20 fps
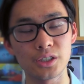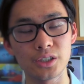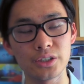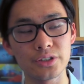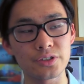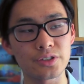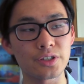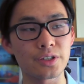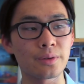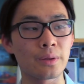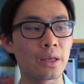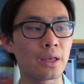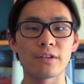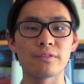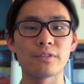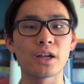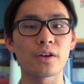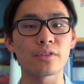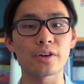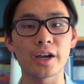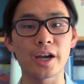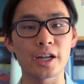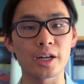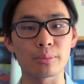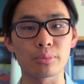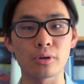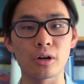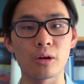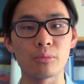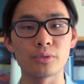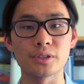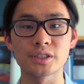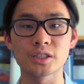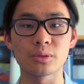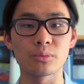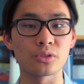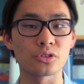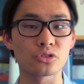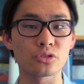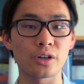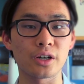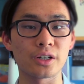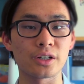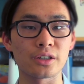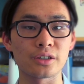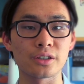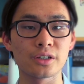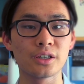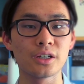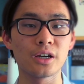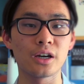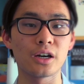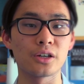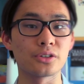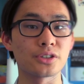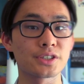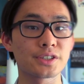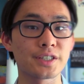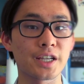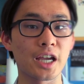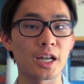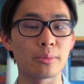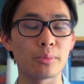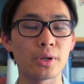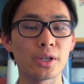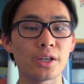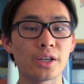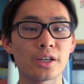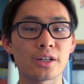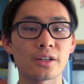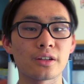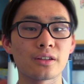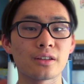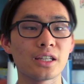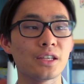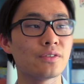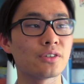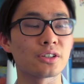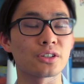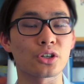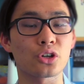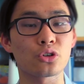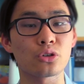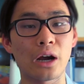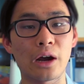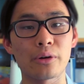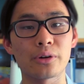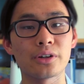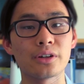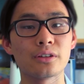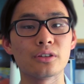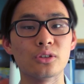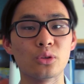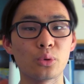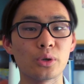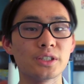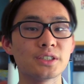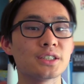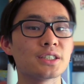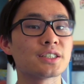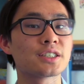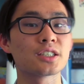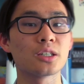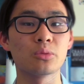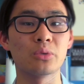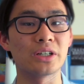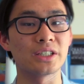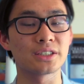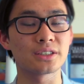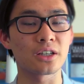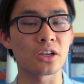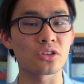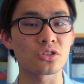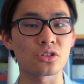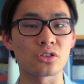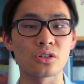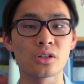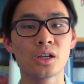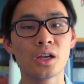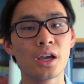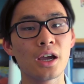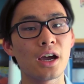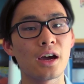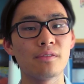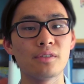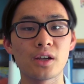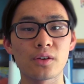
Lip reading: easy. I've never had a problem with someone trying to understand me even in a crowded, noisy subway station. I've